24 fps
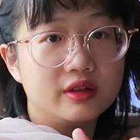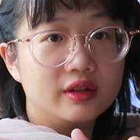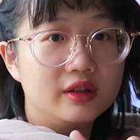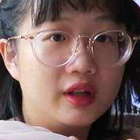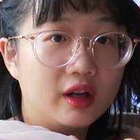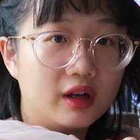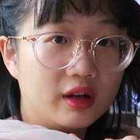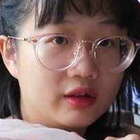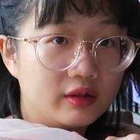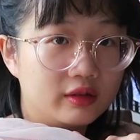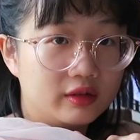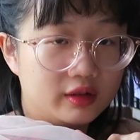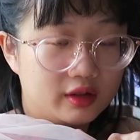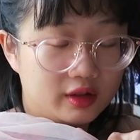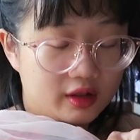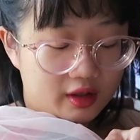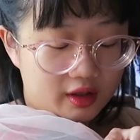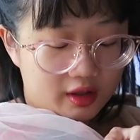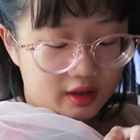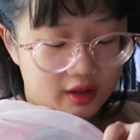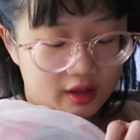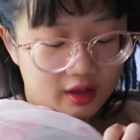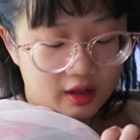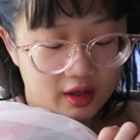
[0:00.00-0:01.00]
down
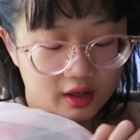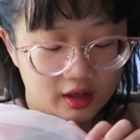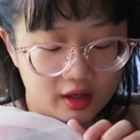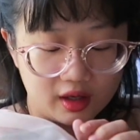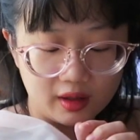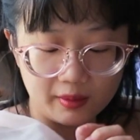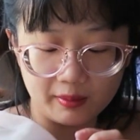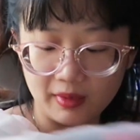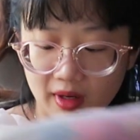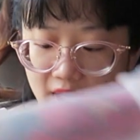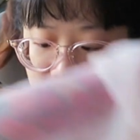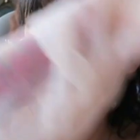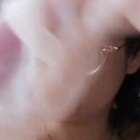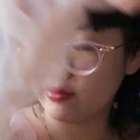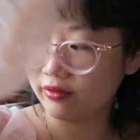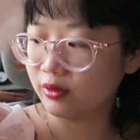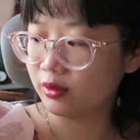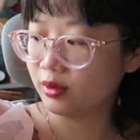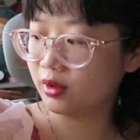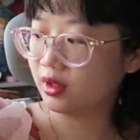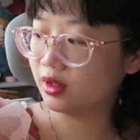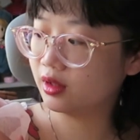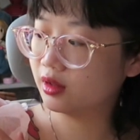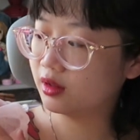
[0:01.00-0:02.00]
and I'm left
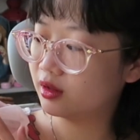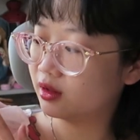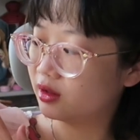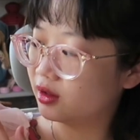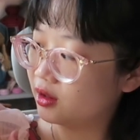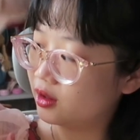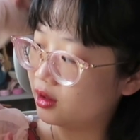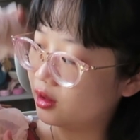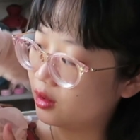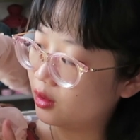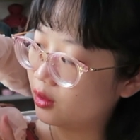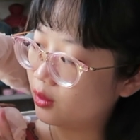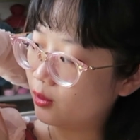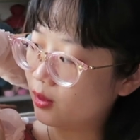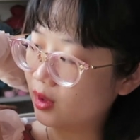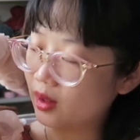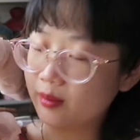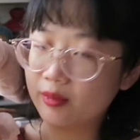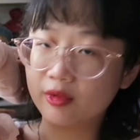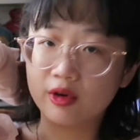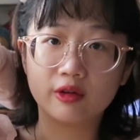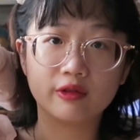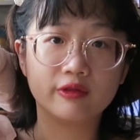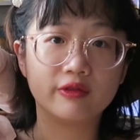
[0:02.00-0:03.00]
with 1
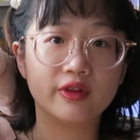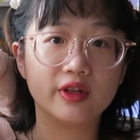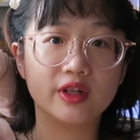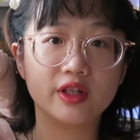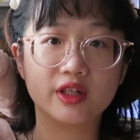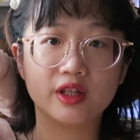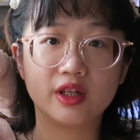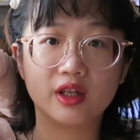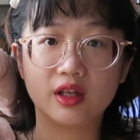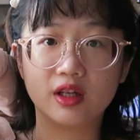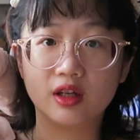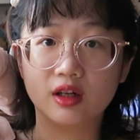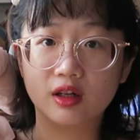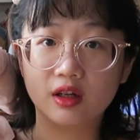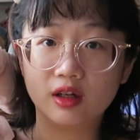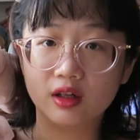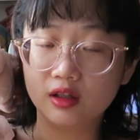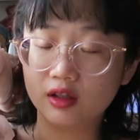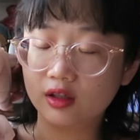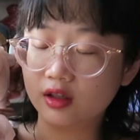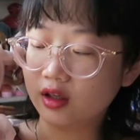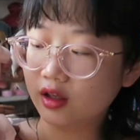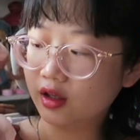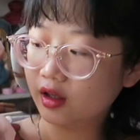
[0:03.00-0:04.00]
more fish here
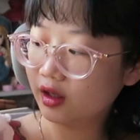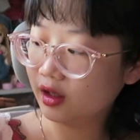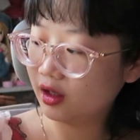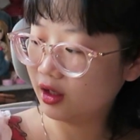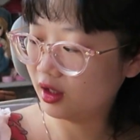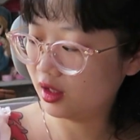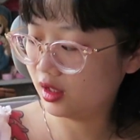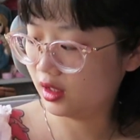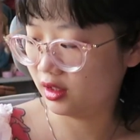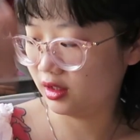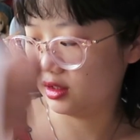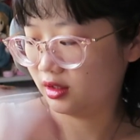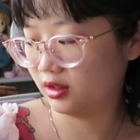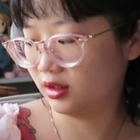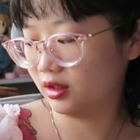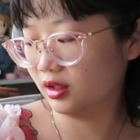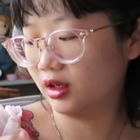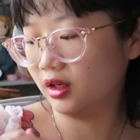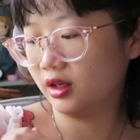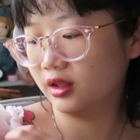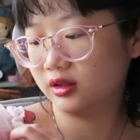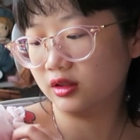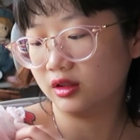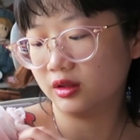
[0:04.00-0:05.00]
and a
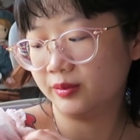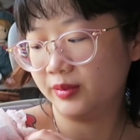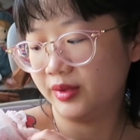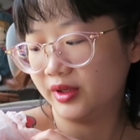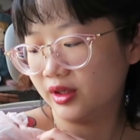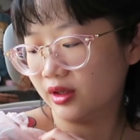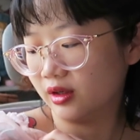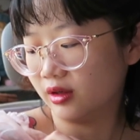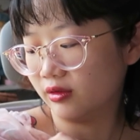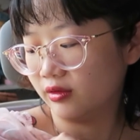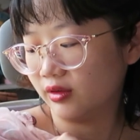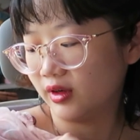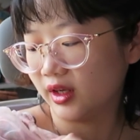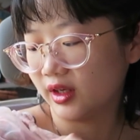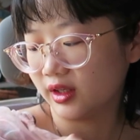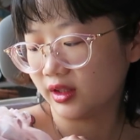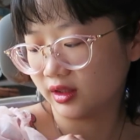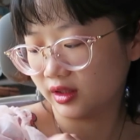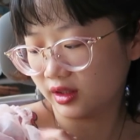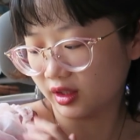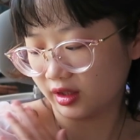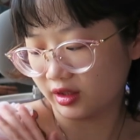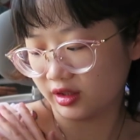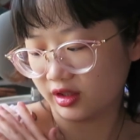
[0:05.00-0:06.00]
little bit of like
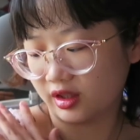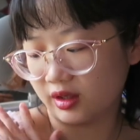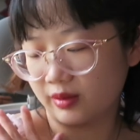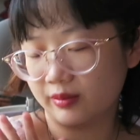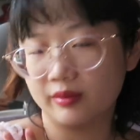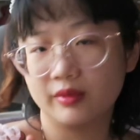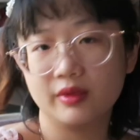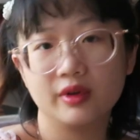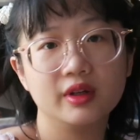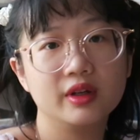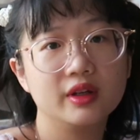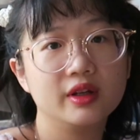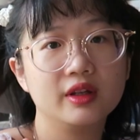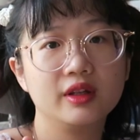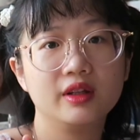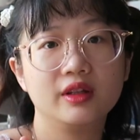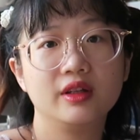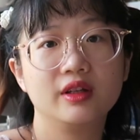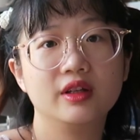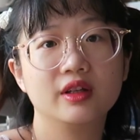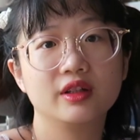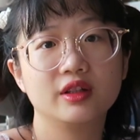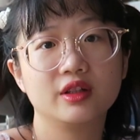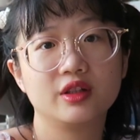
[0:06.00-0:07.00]
touch up
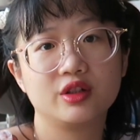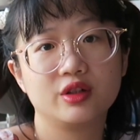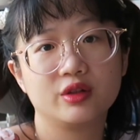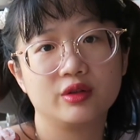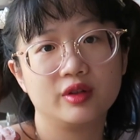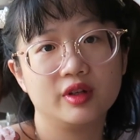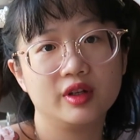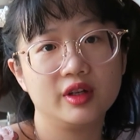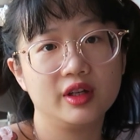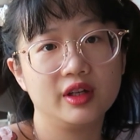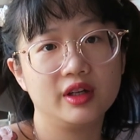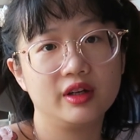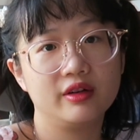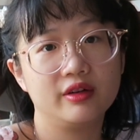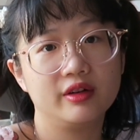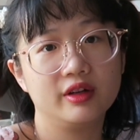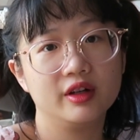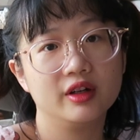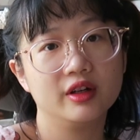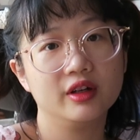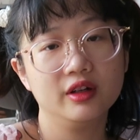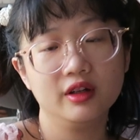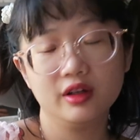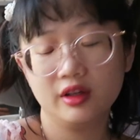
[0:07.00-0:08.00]
near the shoulder
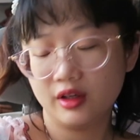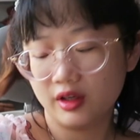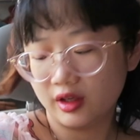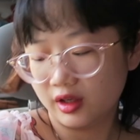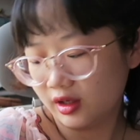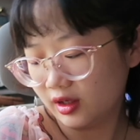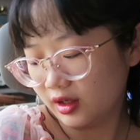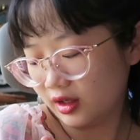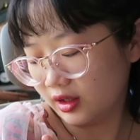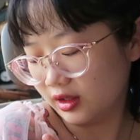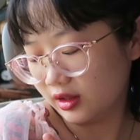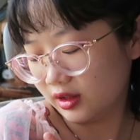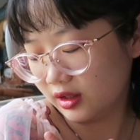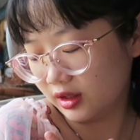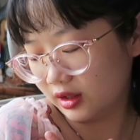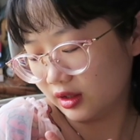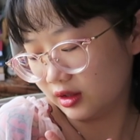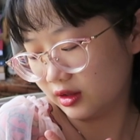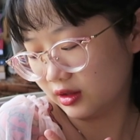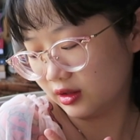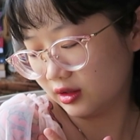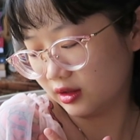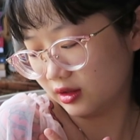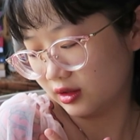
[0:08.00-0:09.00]
area, and
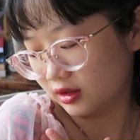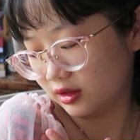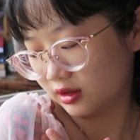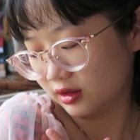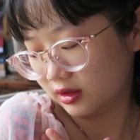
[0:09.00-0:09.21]
then